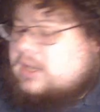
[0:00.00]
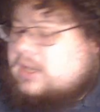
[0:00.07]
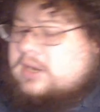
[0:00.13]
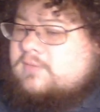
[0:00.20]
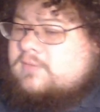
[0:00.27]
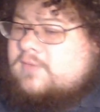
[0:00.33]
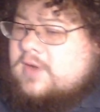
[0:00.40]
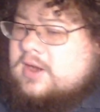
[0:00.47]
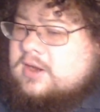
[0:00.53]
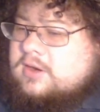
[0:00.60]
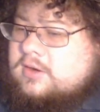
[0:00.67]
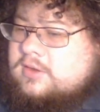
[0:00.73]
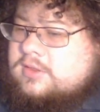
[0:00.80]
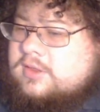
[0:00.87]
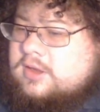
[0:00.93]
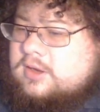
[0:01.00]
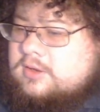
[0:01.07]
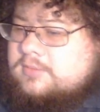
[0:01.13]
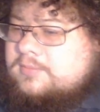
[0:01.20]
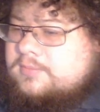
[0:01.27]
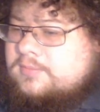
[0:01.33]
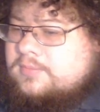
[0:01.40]
I didn't find
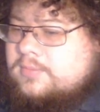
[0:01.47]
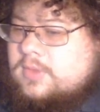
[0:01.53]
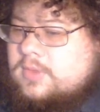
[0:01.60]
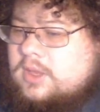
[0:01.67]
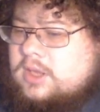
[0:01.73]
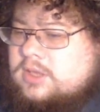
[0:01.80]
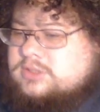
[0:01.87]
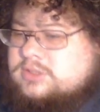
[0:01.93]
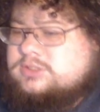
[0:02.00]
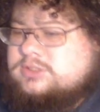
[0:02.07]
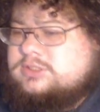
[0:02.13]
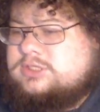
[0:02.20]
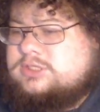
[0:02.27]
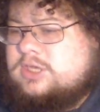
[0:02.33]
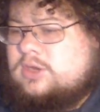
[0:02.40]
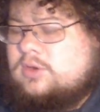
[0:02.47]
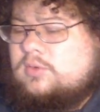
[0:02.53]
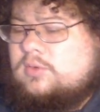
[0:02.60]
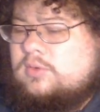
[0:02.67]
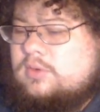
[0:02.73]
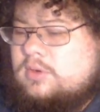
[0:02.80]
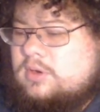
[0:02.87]
anything.
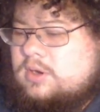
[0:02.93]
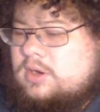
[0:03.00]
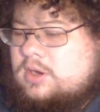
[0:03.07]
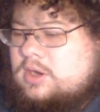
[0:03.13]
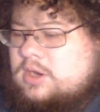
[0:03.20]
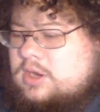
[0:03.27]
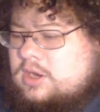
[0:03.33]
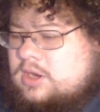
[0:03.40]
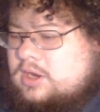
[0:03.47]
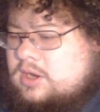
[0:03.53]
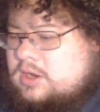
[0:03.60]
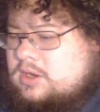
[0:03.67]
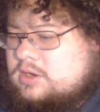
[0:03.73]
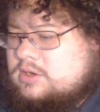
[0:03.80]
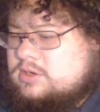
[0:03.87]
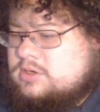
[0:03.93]
So I